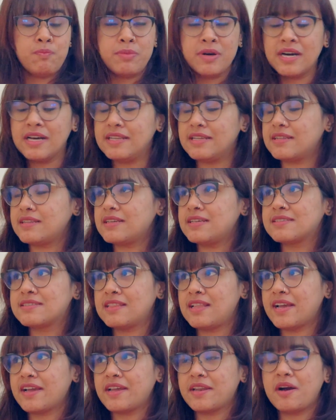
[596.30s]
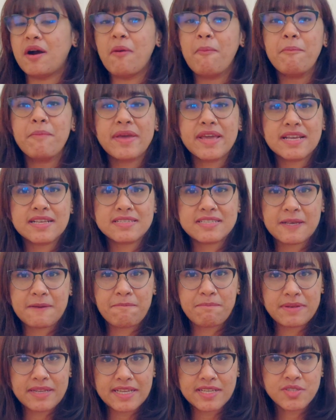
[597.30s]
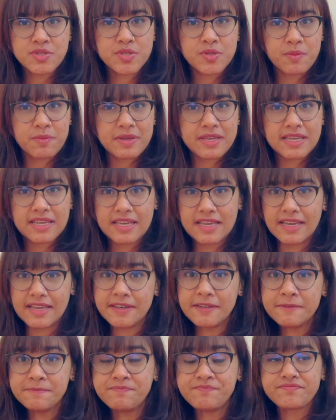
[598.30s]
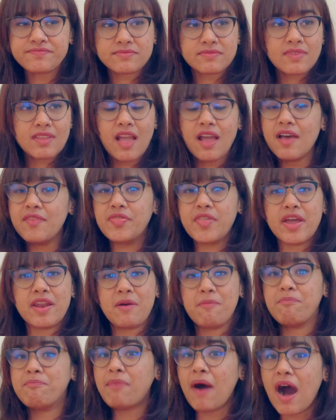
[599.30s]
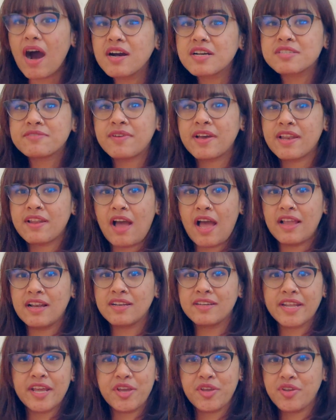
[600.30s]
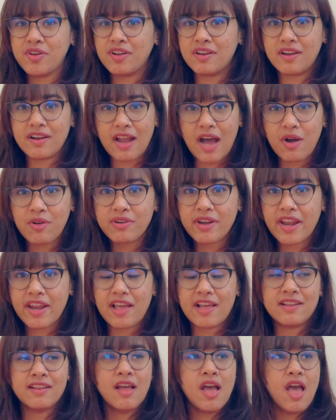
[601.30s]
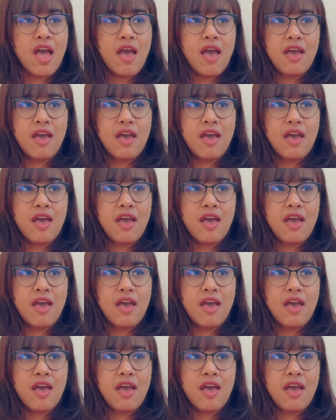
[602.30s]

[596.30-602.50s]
Berlin is like an amazing place to be in. There are parks where I'll take you all around and I'll